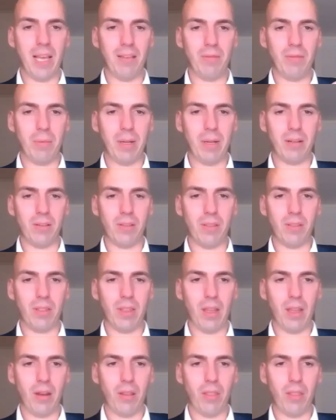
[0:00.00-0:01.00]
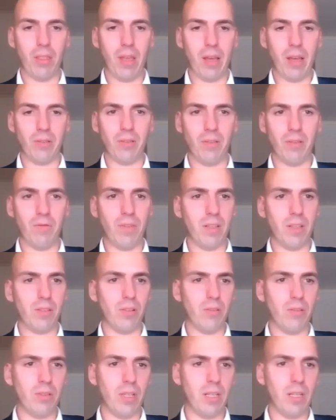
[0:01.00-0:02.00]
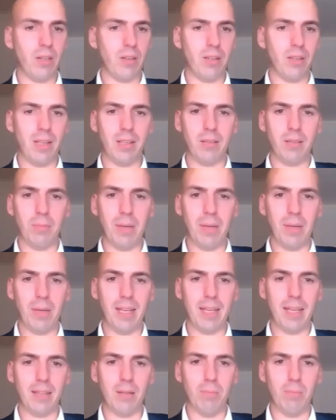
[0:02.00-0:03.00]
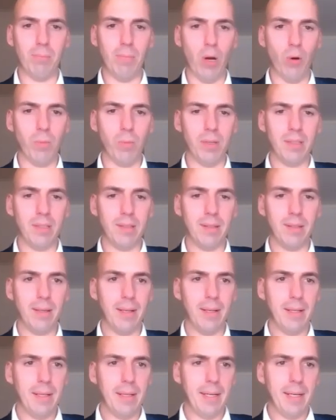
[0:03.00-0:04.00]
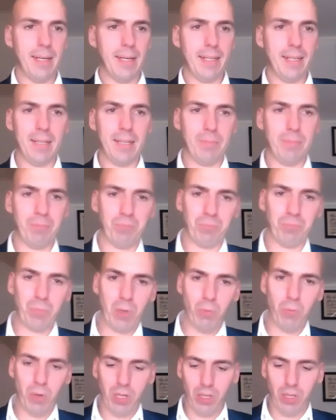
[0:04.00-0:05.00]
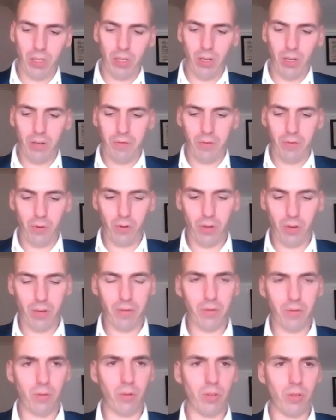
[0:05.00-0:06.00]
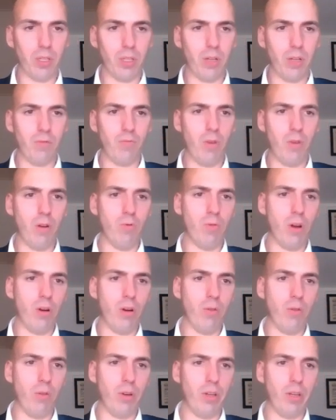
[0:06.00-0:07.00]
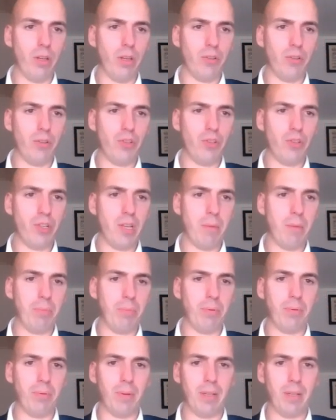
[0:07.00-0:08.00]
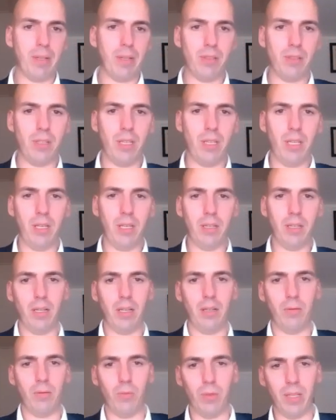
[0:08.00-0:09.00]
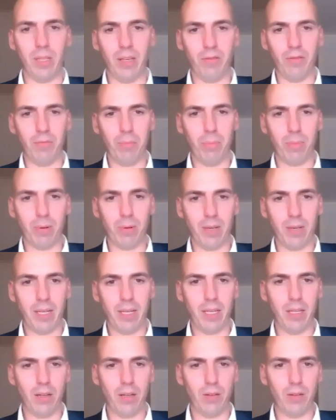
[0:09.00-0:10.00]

have about 10,000 vessels in our database at the moment. We're going to go for, of course, a RoRo ship. Let's see. We have plenty